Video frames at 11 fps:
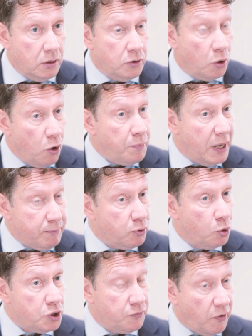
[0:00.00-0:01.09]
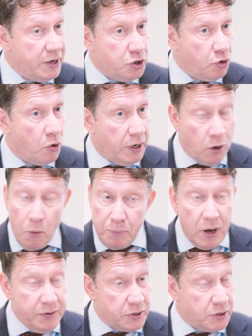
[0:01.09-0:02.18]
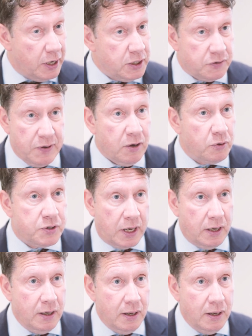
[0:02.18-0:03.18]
that were being pushed very strongly, not by the science faculty,